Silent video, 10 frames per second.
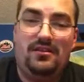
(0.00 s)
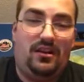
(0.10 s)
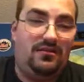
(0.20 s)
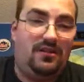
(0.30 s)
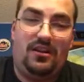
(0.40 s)

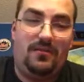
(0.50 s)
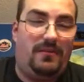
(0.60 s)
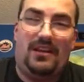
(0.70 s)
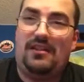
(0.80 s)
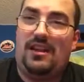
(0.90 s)
I'll talk
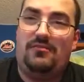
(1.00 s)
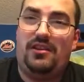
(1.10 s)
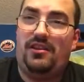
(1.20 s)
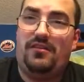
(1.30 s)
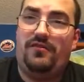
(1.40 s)
about that
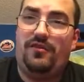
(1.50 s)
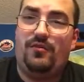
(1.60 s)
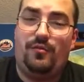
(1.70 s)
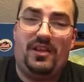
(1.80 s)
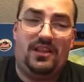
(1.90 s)
one in a
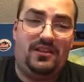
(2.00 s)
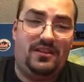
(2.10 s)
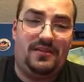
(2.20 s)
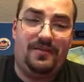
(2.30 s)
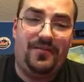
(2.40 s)
few
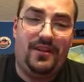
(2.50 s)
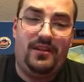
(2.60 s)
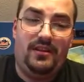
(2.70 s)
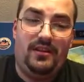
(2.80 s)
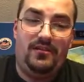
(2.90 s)
minutes.
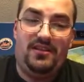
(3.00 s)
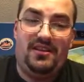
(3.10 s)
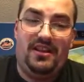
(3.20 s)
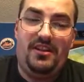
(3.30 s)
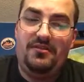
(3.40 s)
It was
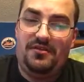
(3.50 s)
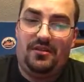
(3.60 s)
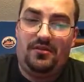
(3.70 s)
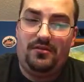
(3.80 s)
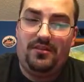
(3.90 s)
the
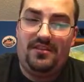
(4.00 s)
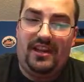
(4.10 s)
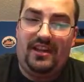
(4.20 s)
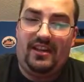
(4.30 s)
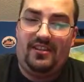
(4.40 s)
Usos
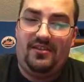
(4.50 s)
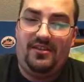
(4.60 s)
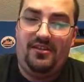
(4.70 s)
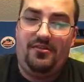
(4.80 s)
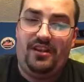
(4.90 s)
taking on the
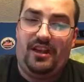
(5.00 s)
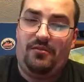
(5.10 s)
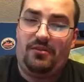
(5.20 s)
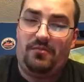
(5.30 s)
New Day,